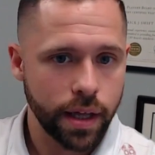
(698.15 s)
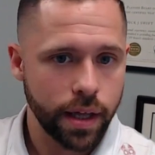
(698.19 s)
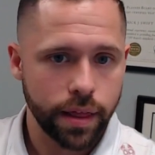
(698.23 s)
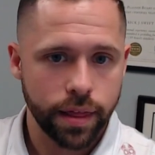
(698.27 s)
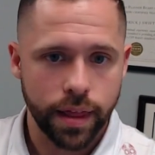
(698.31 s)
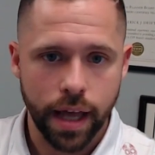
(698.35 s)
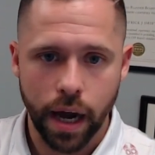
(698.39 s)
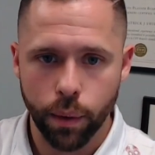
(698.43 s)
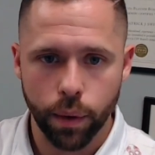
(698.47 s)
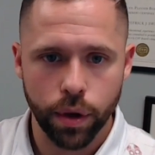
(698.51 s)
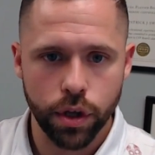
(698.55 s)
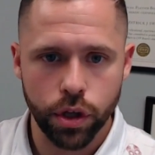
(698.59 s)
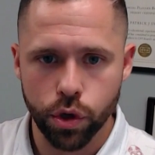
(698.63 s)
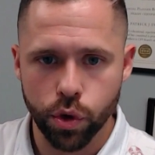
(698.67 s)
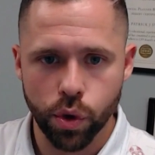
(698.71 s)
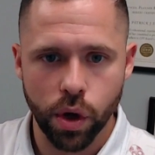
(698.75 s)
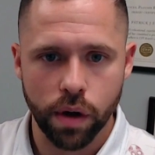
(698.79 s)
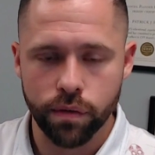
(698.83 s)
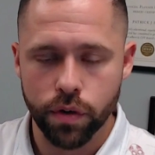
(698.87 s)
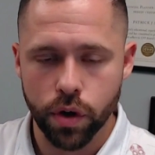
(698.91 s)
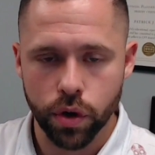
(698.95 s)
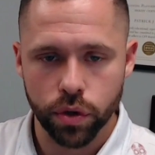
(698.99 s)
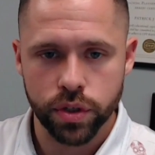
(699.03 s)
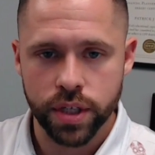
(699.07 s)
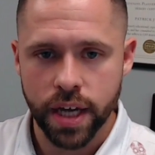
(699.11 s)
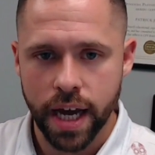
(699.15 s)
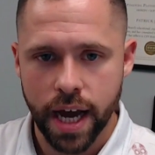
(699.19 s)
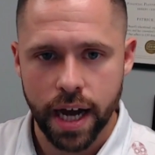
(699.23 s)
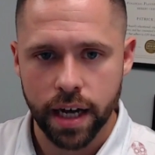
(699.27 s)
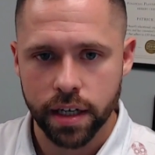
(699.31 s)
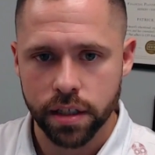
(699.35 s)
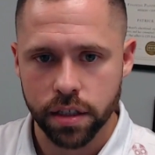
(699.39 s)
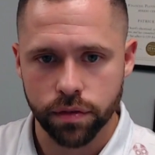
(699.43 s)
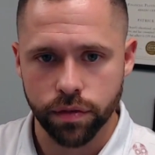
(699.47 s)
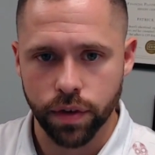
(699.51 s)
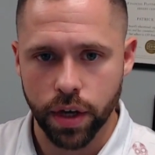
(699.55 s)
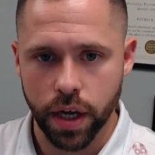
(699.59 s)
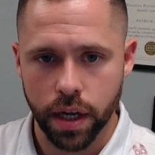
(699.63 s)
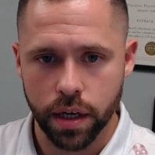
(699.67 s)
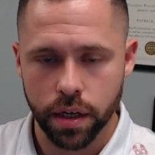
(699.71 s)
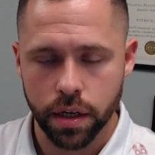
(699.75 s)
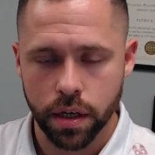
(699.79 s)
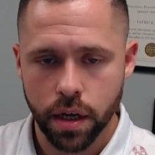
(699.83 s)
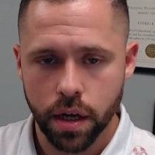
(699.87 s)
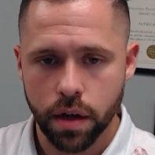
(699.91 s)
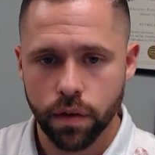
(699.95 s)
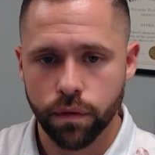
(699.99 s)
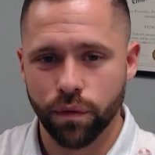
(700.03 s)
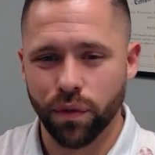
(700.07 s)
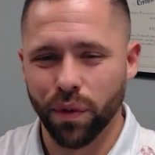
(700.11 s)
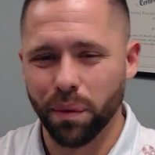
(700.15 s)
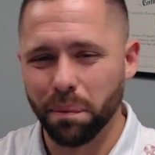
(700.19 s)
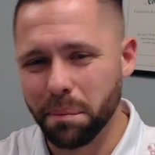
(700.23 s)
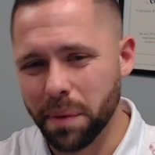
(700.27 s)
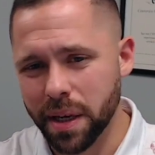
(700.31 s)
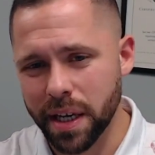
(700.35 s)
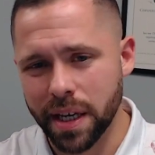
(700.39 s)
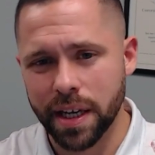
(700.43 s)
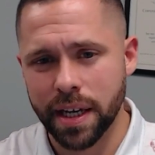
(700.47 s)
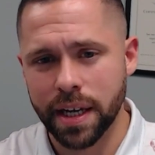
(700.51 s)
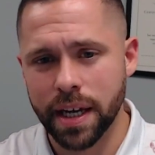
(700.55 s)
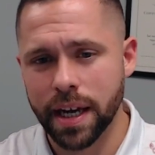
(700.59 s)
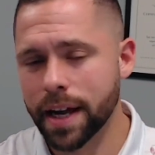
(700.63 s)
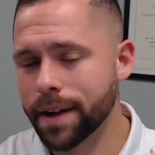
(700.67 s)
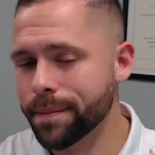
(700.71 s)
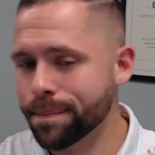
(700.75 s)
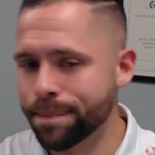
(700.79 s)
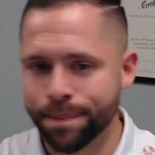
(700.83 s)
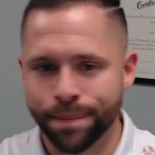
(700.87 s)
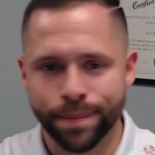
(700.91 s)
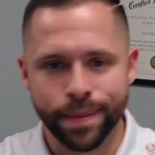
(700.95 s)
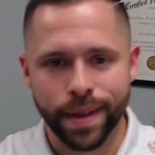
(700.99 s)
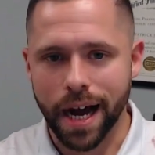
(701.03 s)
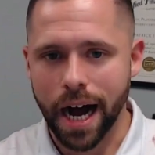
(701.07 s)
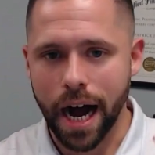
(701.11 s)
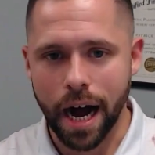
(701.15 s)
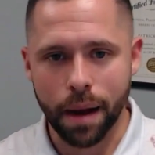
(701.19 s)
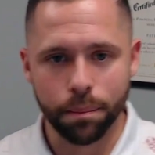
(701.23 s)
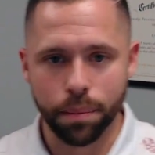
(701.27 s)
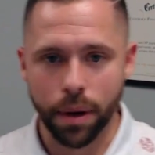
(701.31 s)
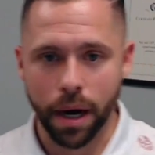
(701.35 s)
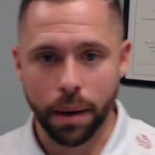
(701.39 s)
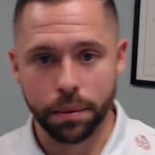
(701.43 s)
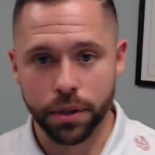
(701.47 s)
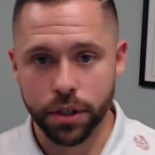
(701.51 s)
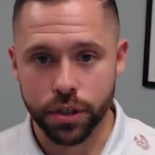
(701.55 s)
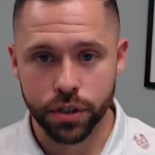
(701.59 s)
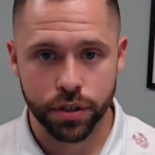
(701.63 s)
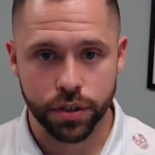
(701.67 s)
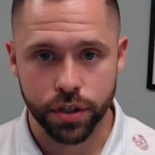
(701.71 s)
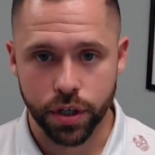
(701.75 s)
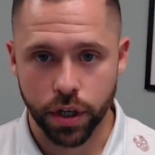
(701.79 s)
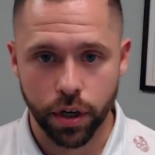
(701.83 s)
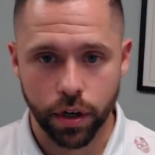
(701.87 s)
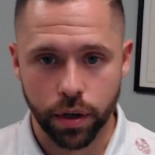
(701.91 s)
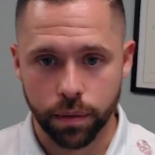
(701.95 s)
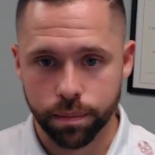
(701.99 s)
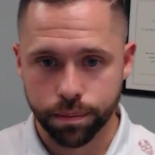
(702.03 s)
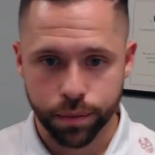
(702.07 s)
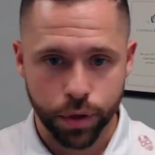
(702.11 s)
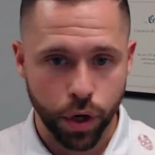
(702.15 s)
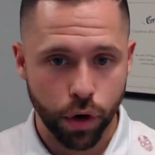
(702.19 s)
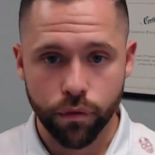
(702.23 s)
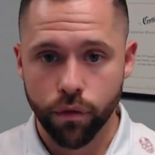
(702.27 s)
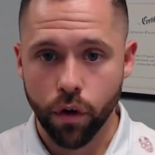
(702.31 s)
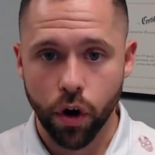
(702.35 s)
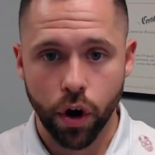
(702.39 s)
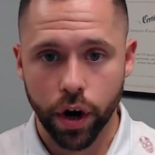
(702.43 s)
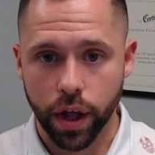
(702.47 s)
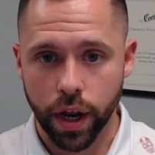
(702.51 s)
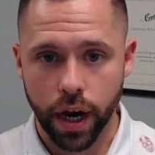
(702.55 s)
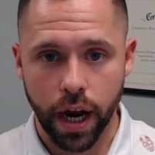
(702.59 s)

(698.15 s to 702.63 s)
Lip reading: That way you have no tax event. For me, I'm probably just going to convert it.